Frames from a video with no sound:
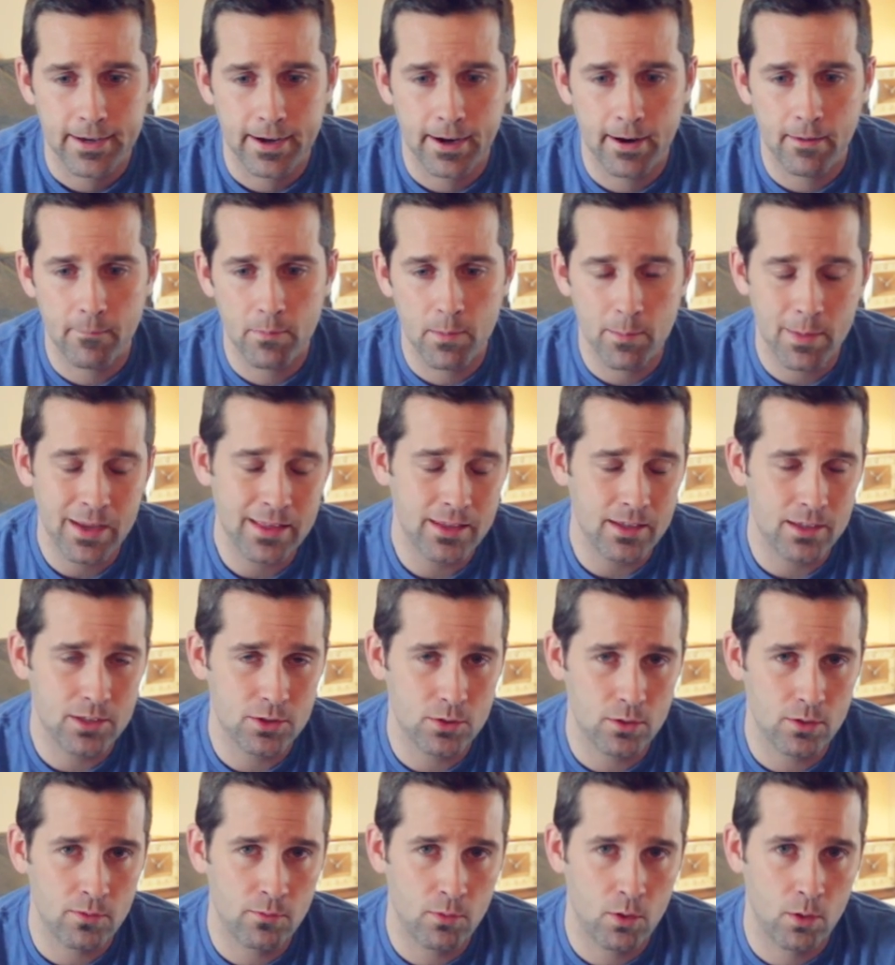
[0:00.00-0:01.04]
The main thing I
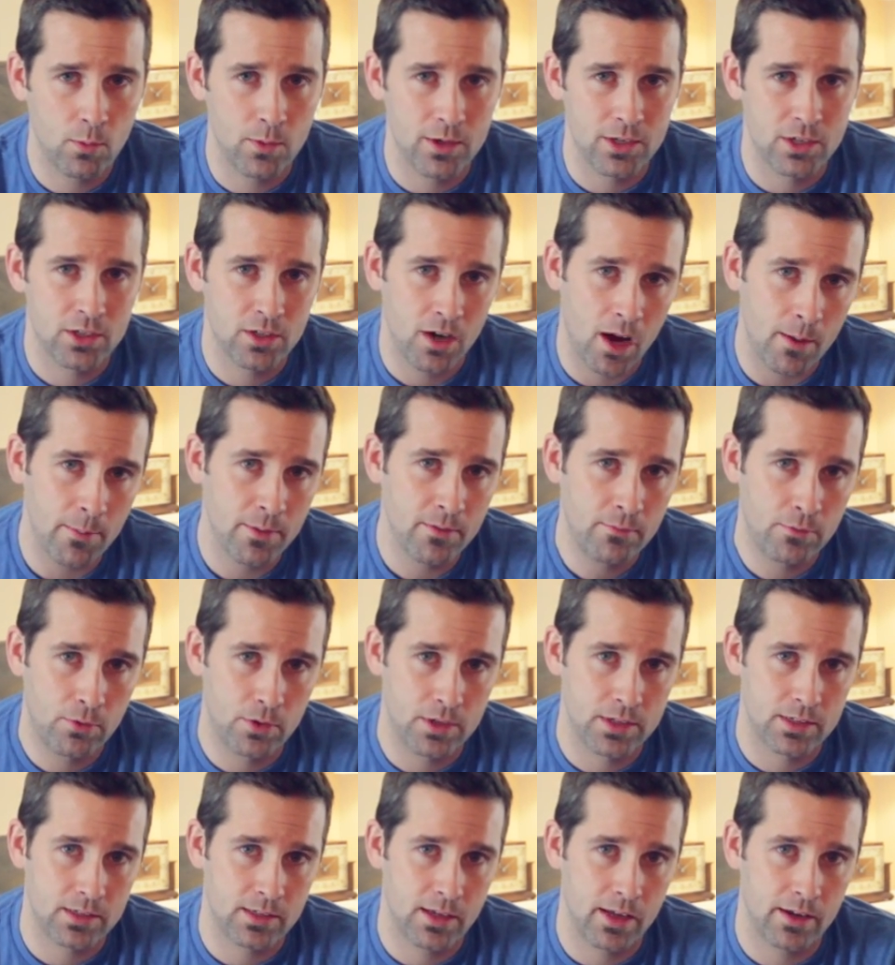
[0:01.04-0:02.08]
was looking for when shopping
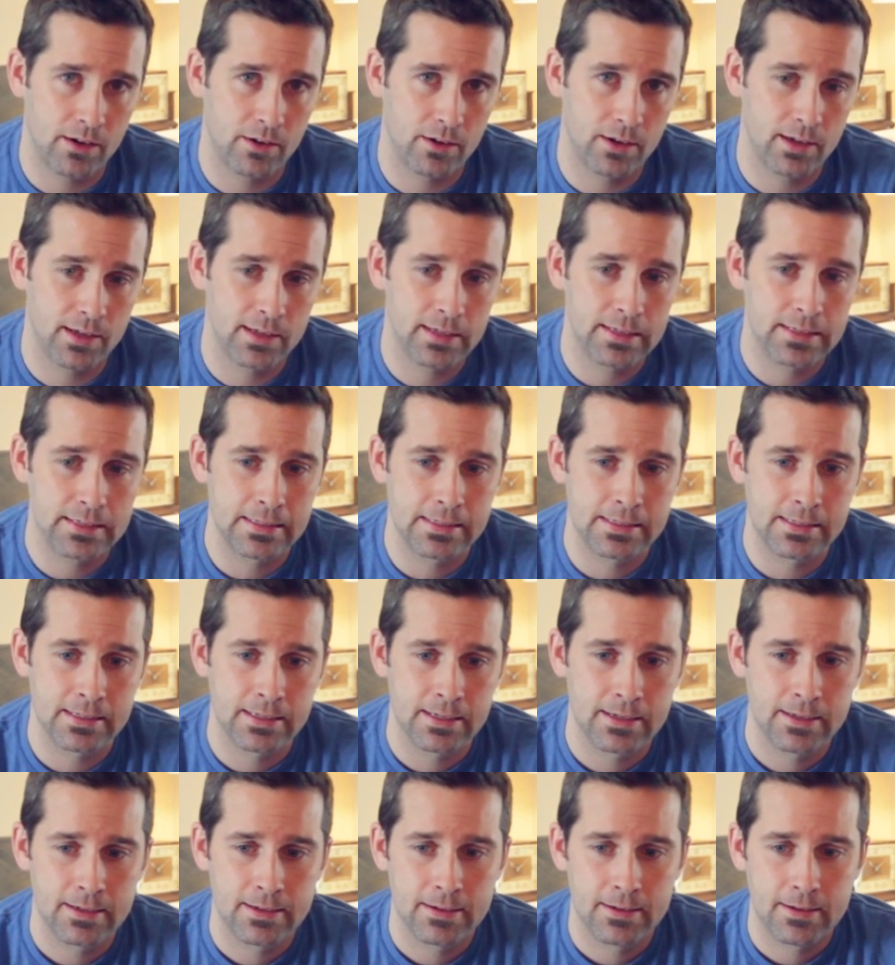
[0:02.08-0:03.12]
for a slider is
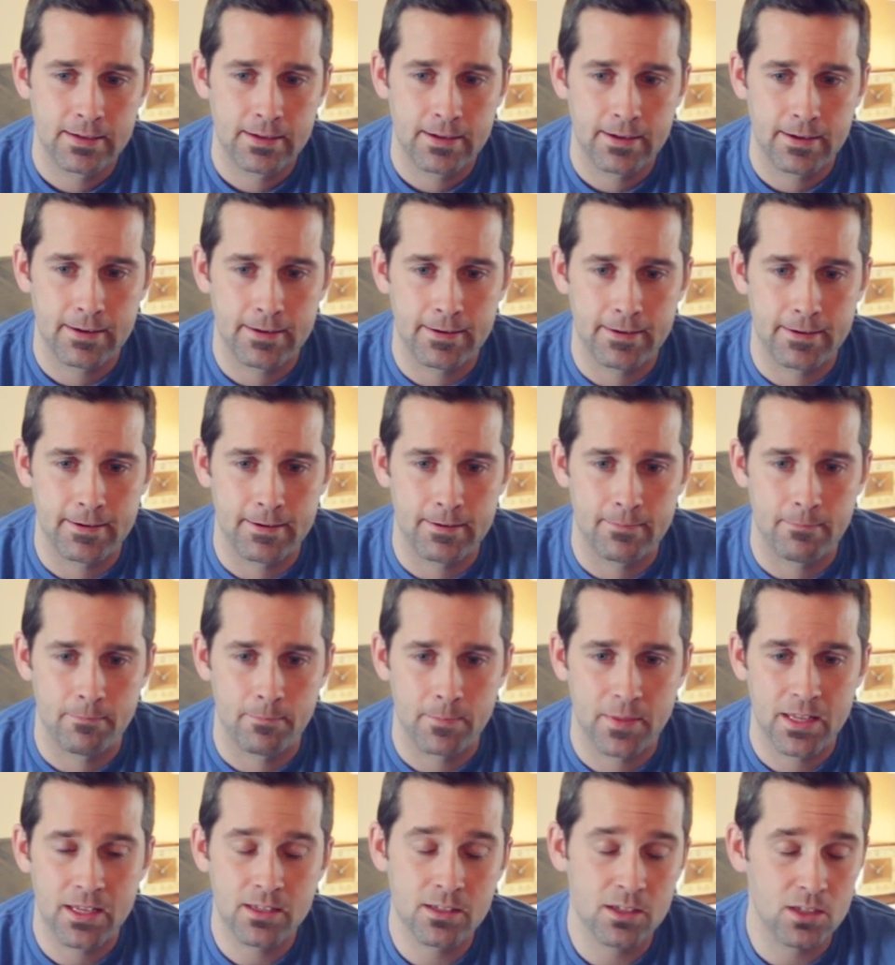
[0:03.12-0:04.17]

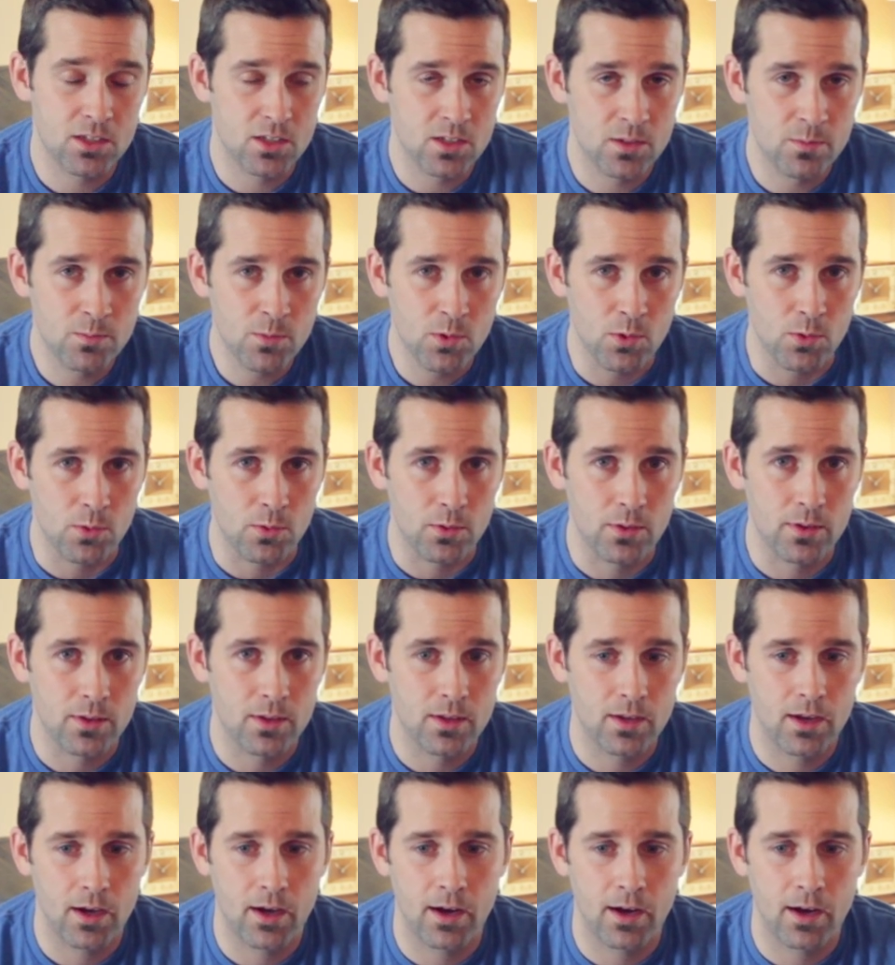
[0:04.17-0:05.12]
it smooth?